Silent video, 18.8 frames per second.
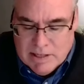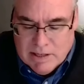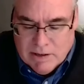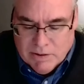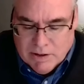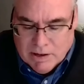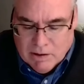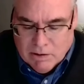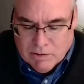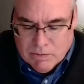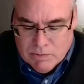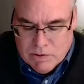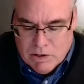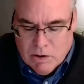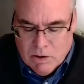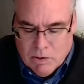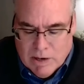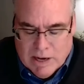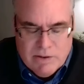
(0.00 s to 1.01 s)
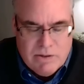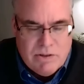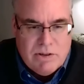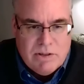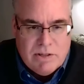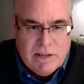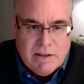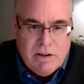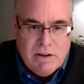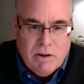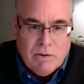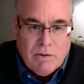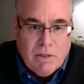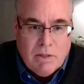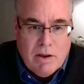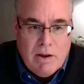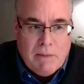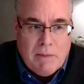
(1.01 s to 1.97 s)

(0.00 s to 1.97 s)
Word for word: detail there. So as you said, you know,